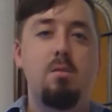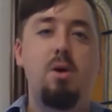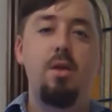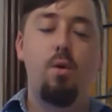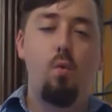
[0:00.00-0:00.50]

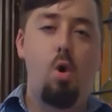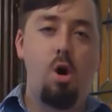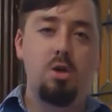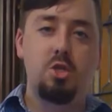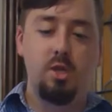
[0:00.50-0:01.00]
by the
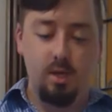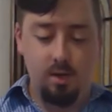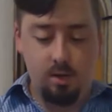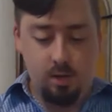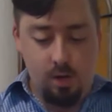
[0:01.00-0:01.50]

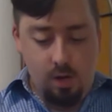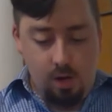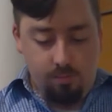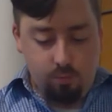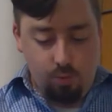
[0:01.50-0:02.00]
washing
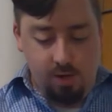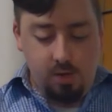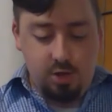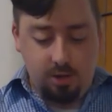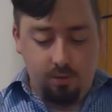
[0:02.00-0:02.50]
of
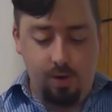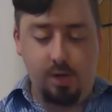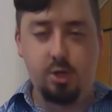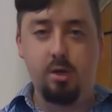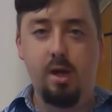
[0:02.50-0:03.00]

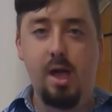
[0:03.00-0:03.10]
regeneration